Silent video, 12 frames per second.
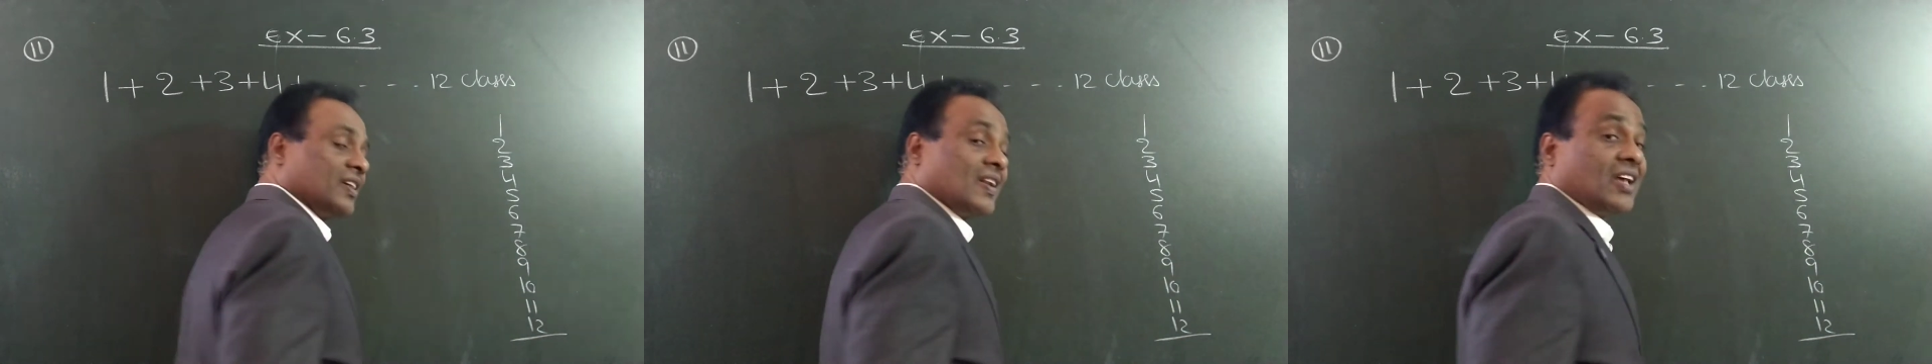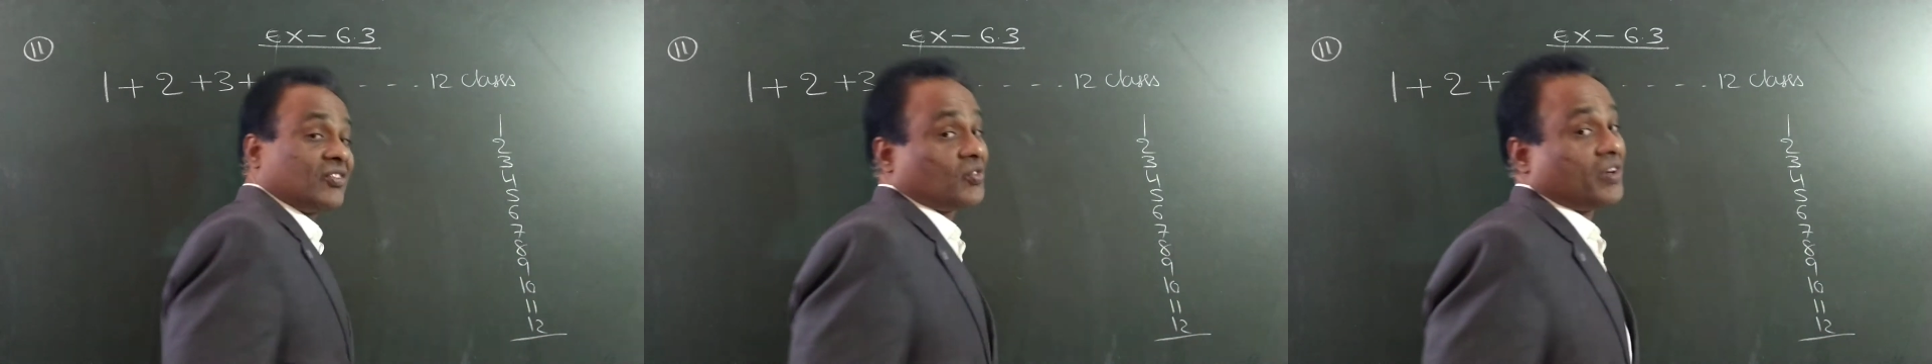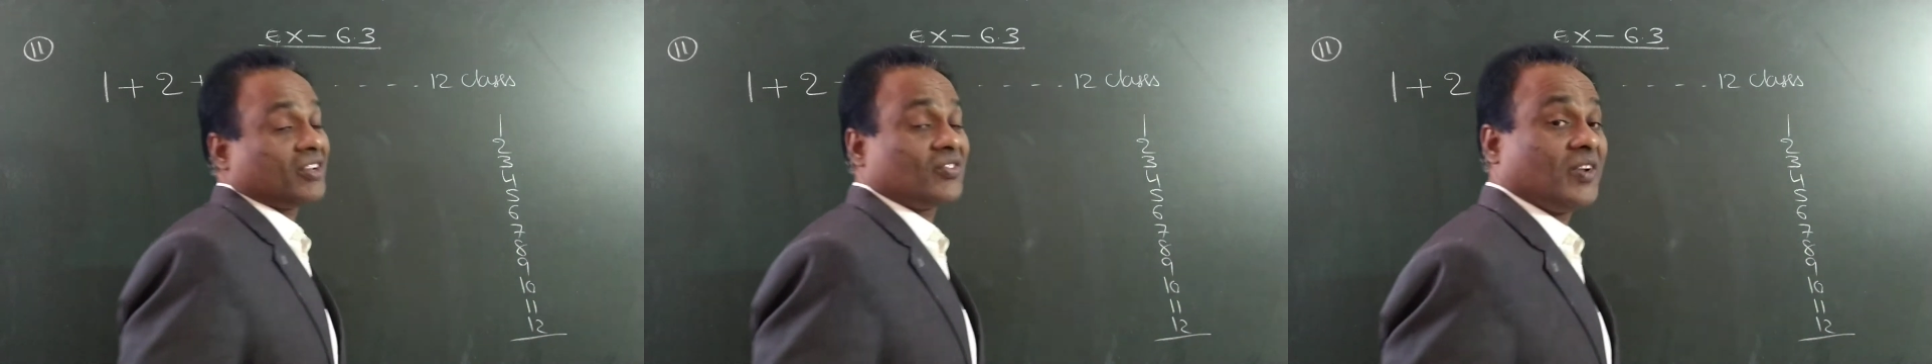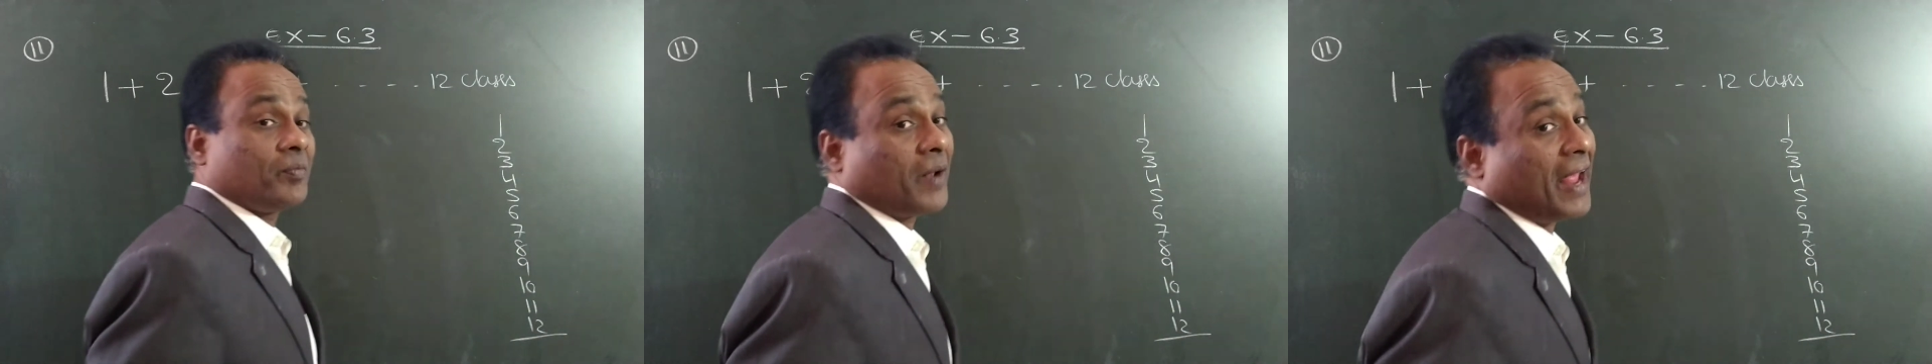class students
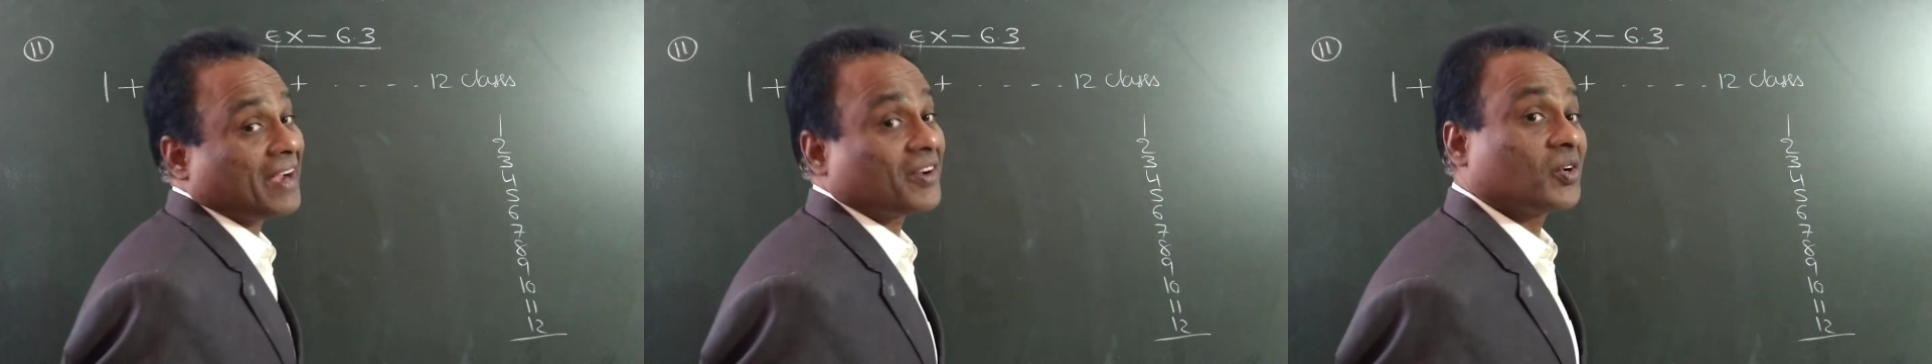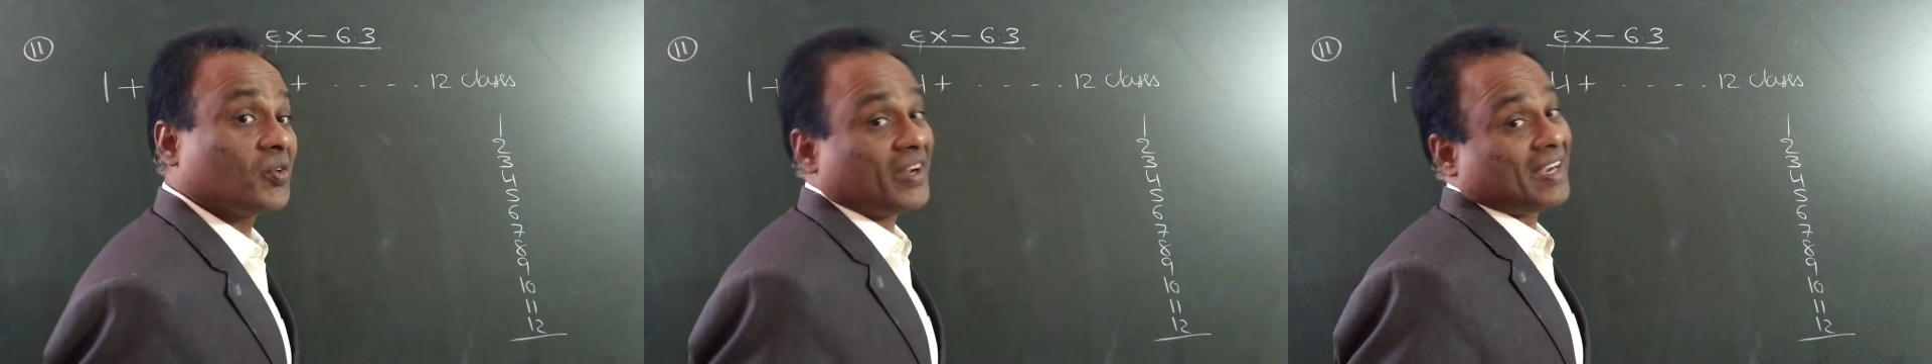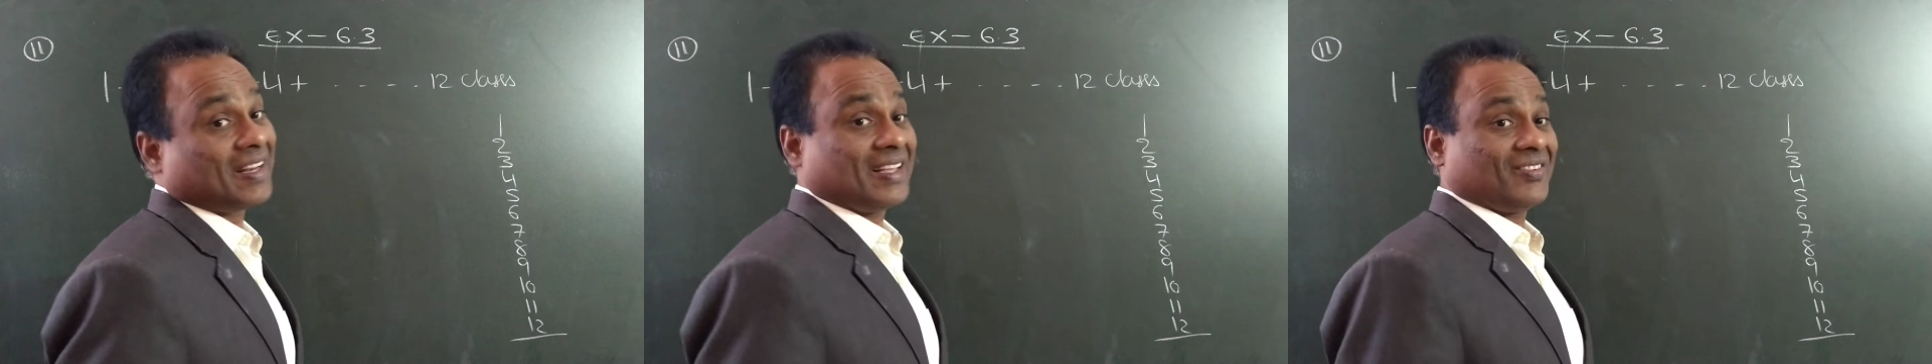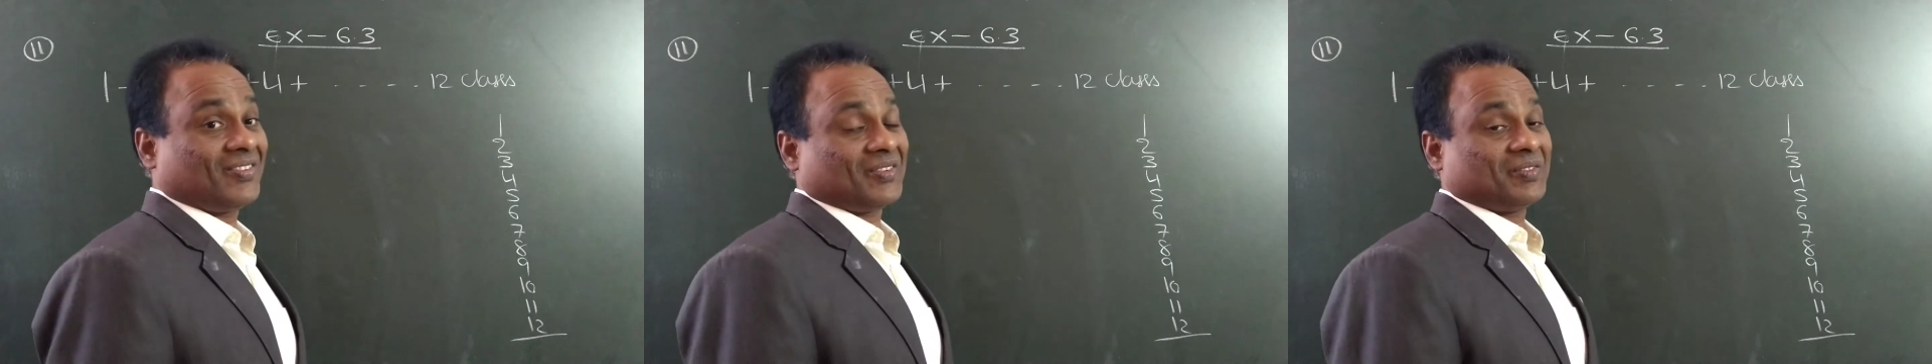will plant 12
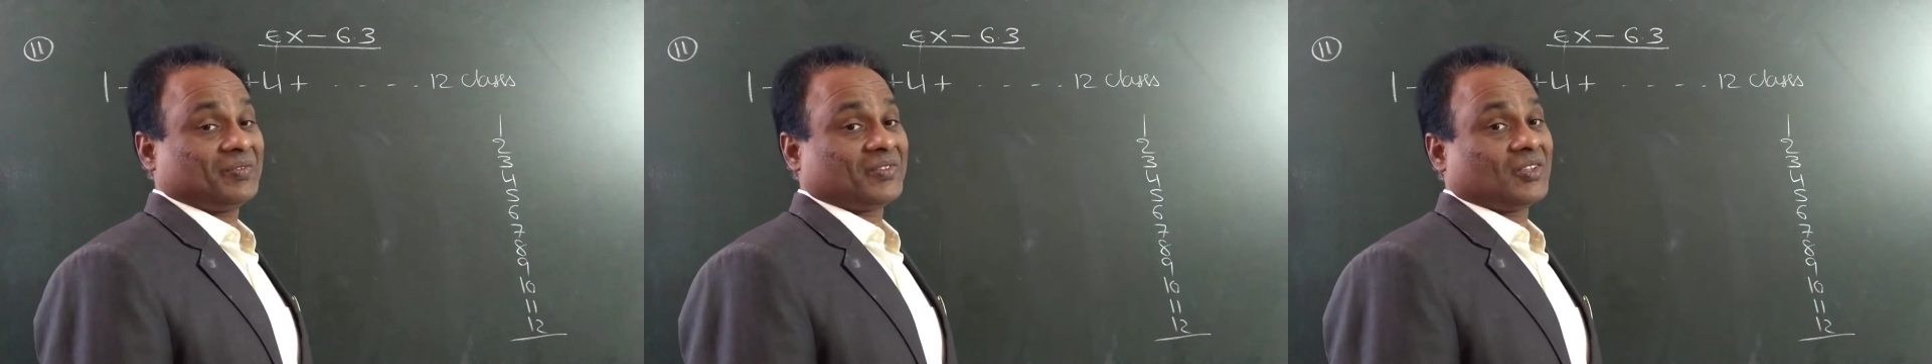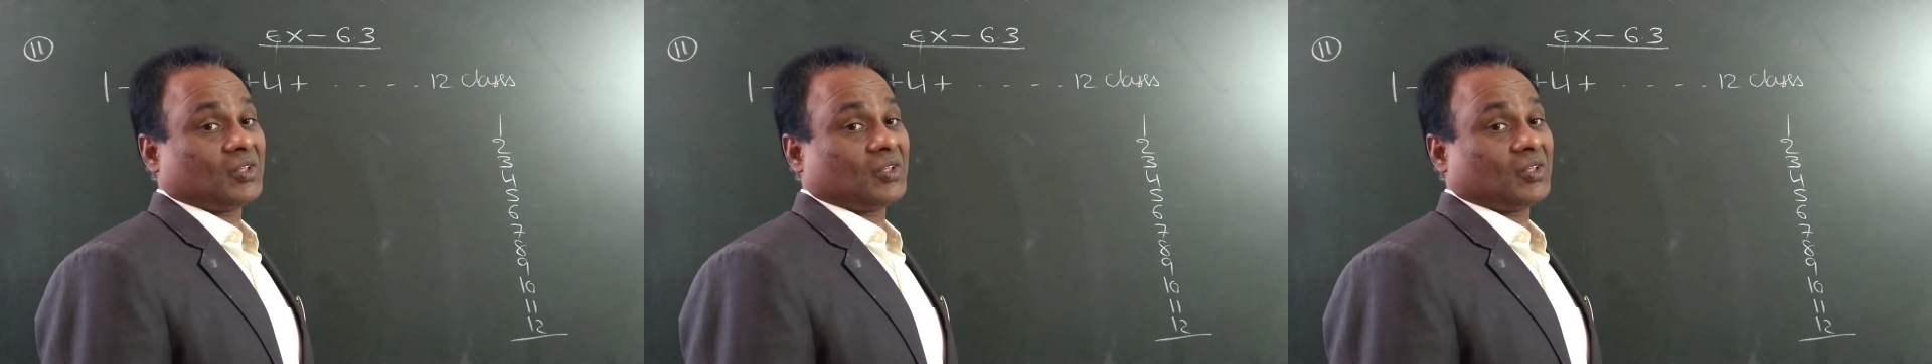trees.